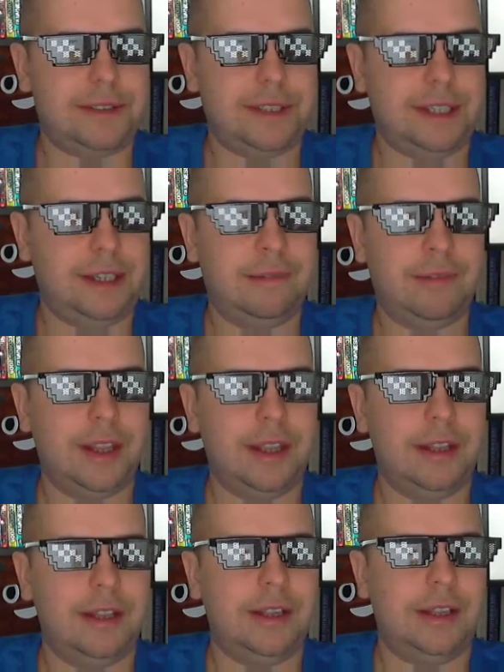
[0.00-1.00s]
You see,
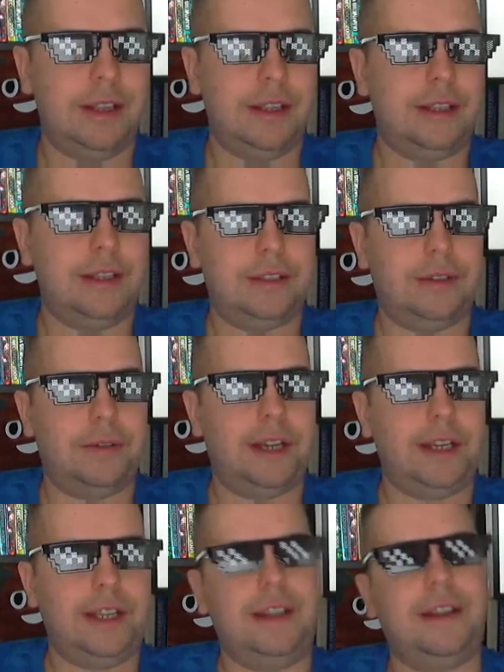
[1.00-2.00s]
they're
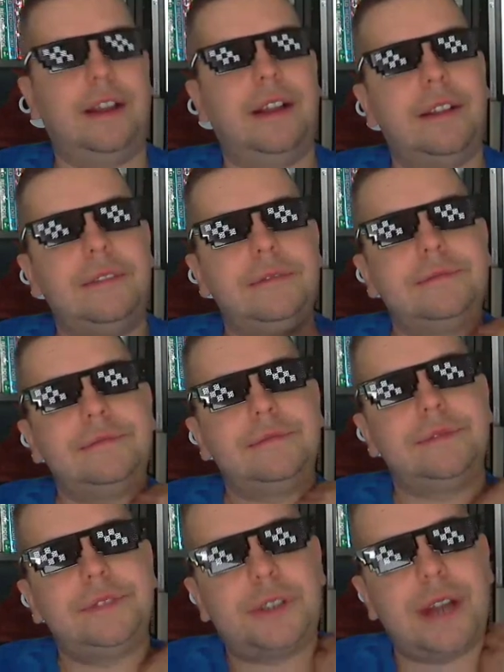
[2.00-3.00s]
running
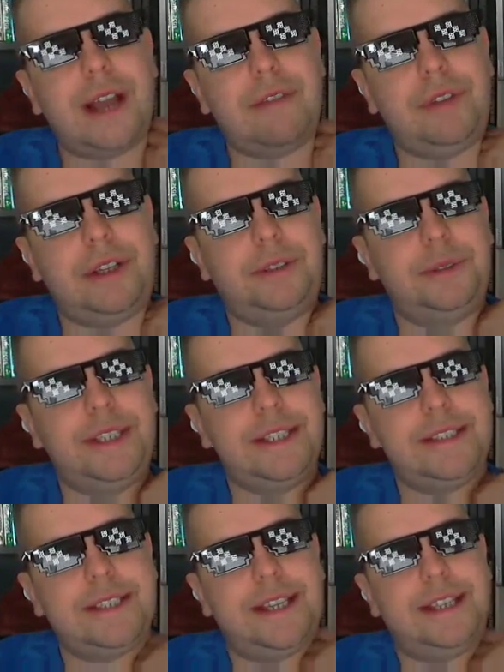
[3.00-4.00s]
traffic to
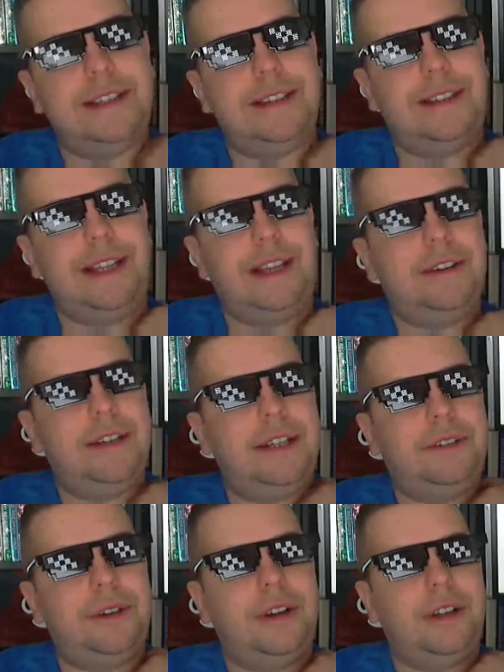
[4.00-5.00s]
this, and later
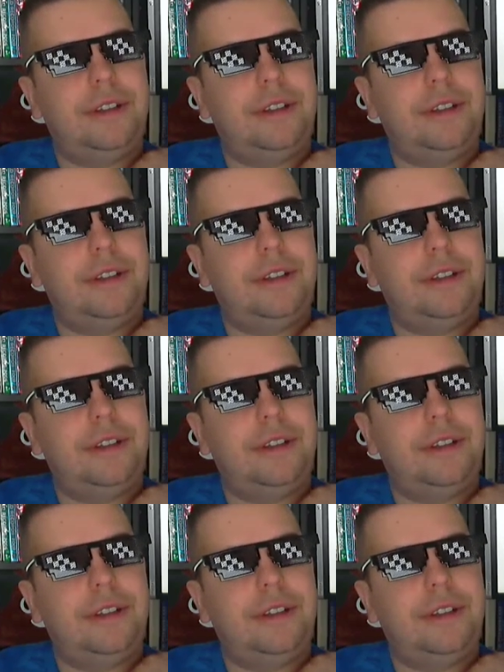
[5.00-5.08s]
they turn